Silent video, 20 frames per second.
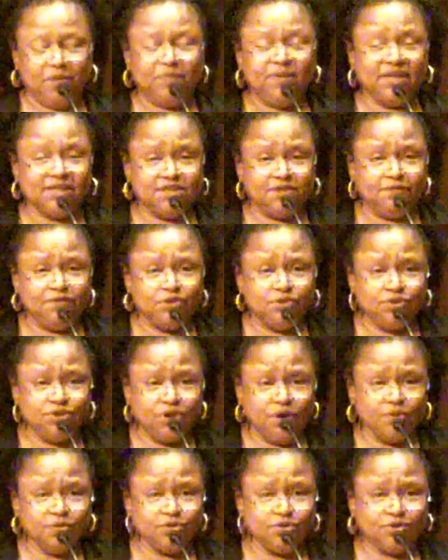Because if you
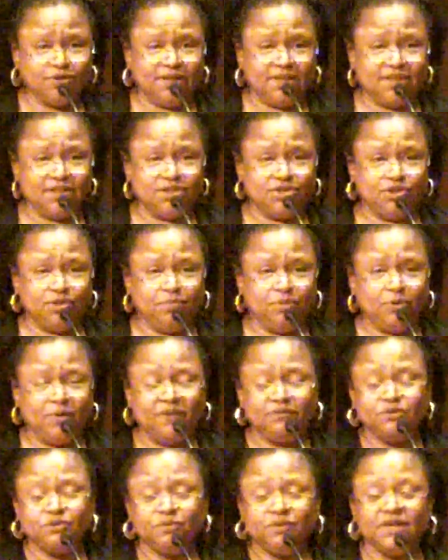don't drink this soup, you
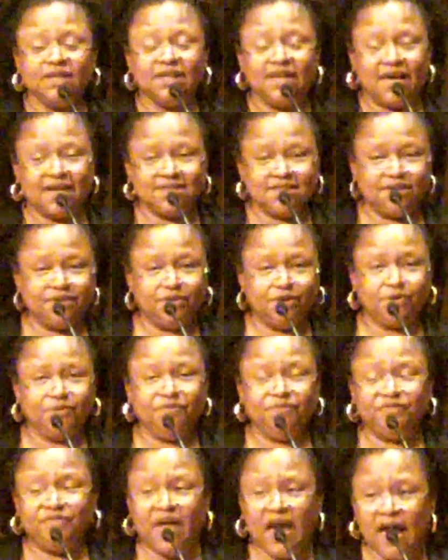have to realize that there
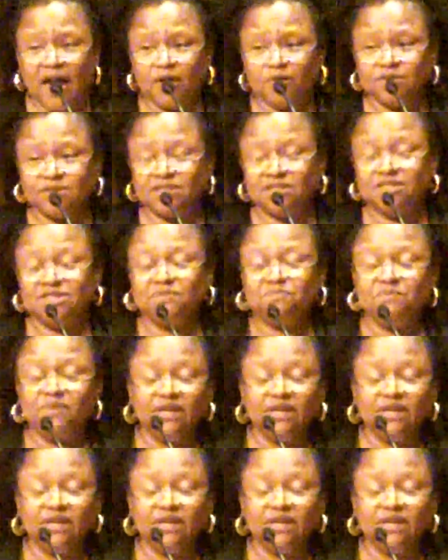are thousands,